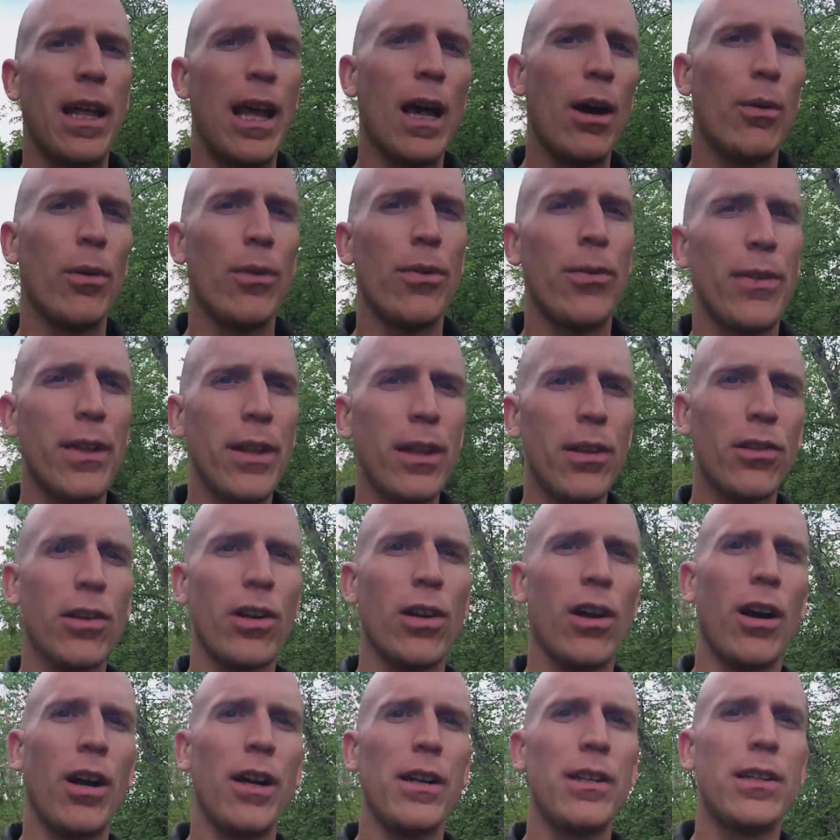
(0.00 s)
Now, in this
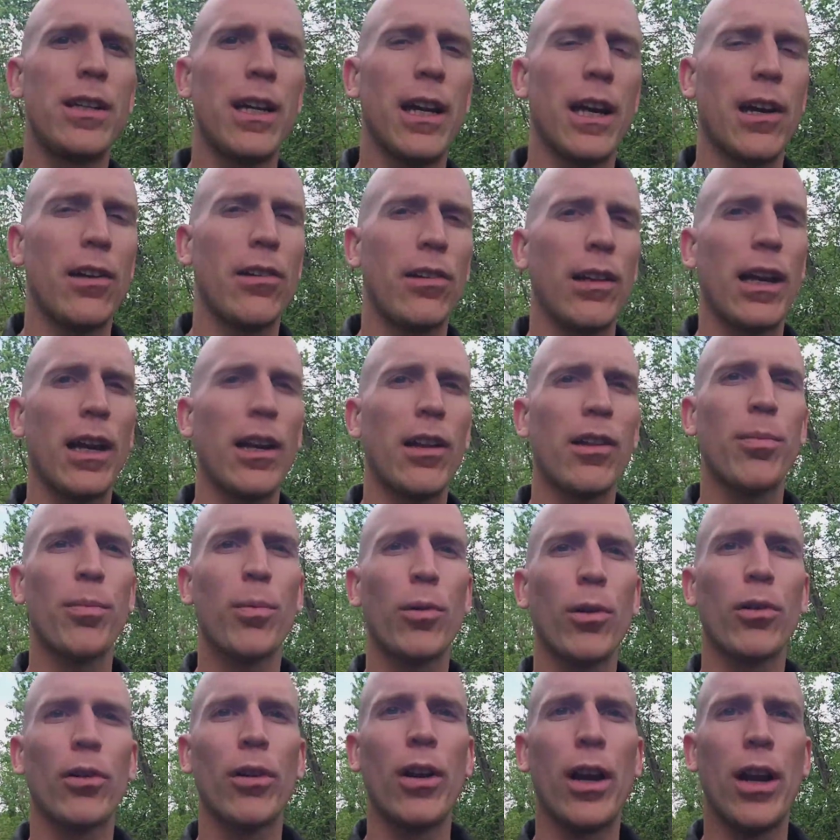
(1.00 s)
context,
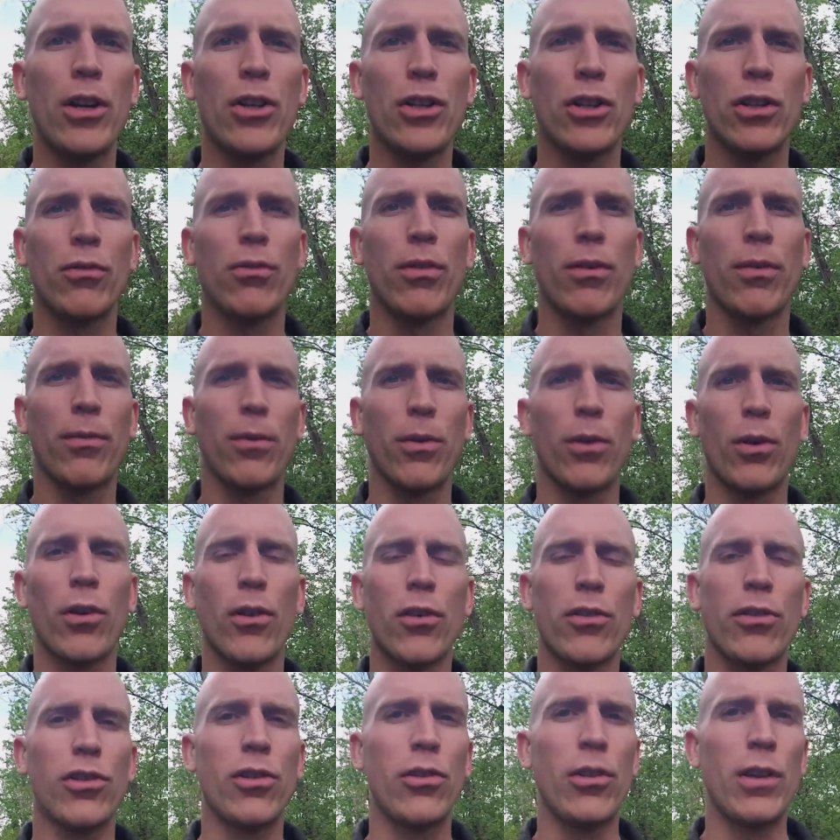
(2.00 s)
exploration
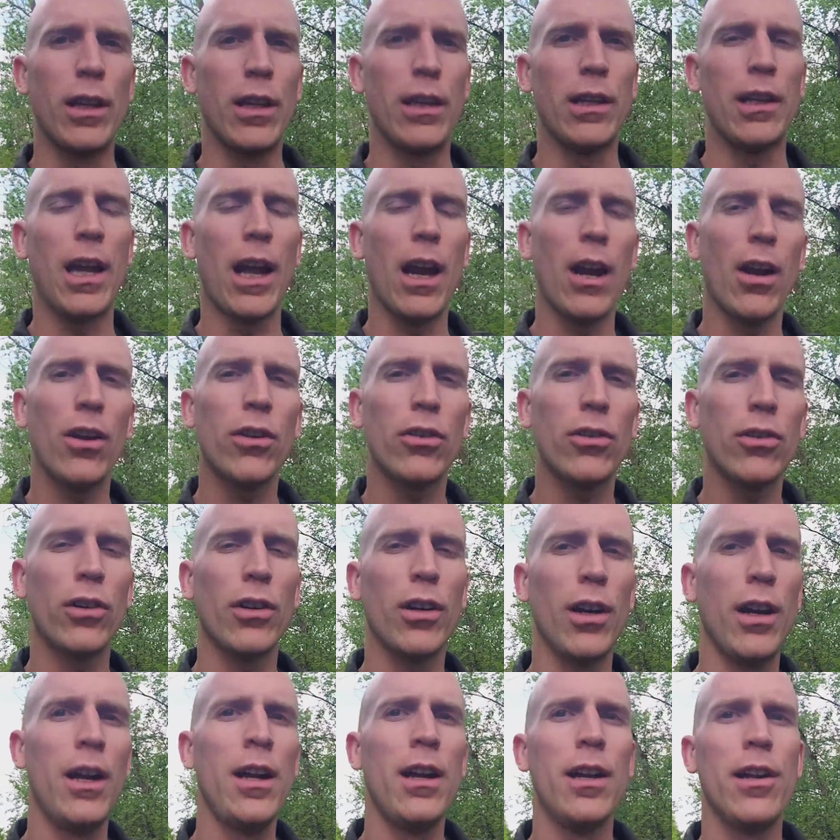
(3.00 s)
refers to the
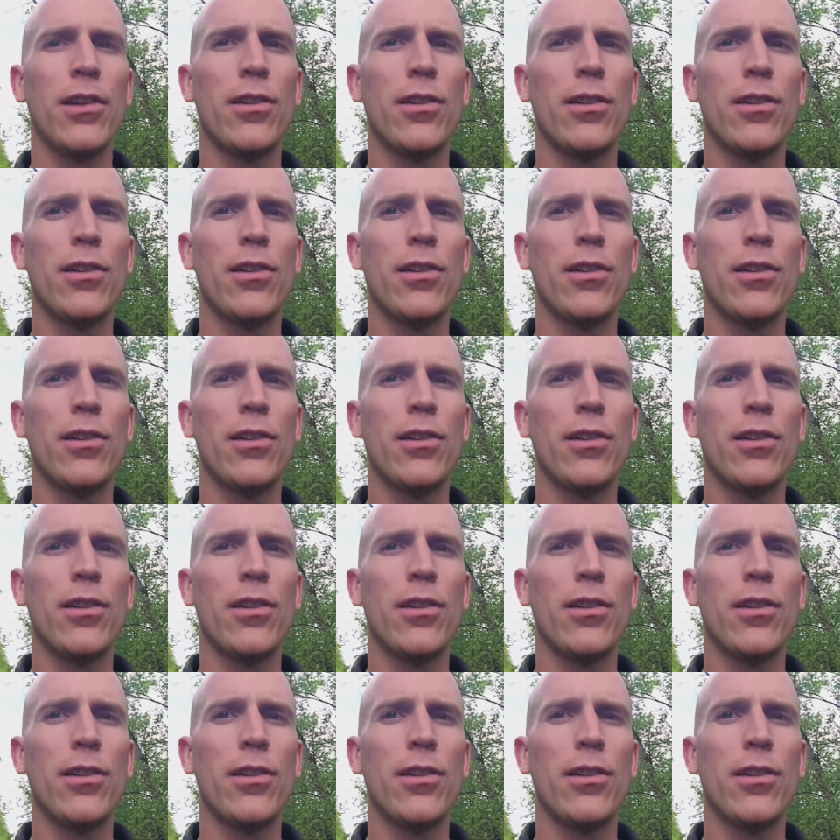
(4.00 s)
character,